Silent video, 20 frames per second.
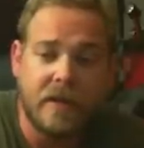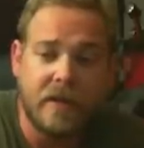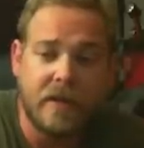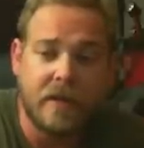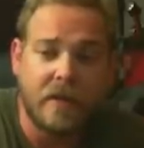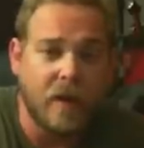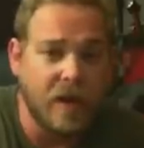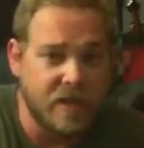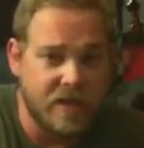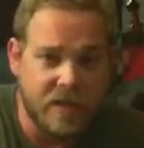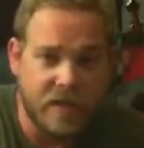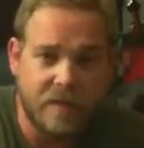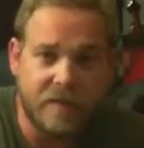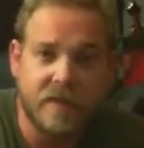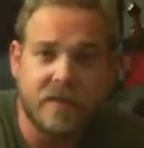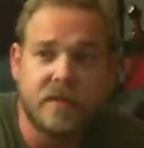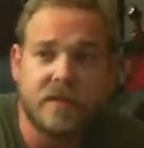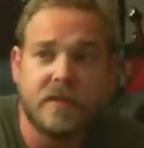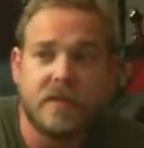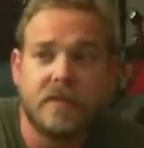great
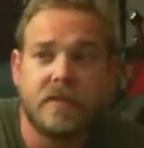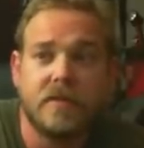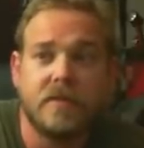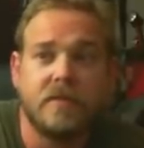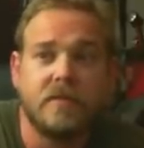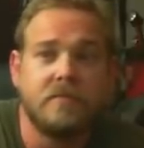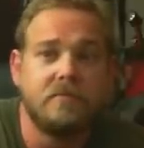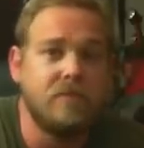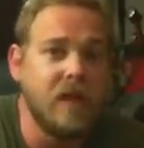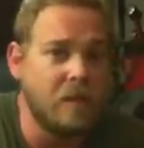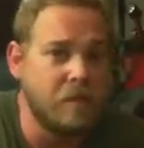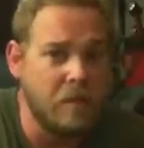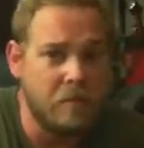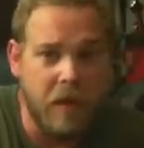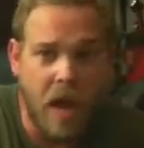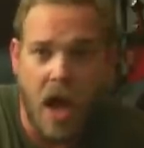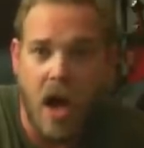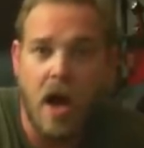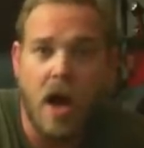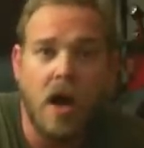service, blah blah
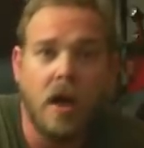blah.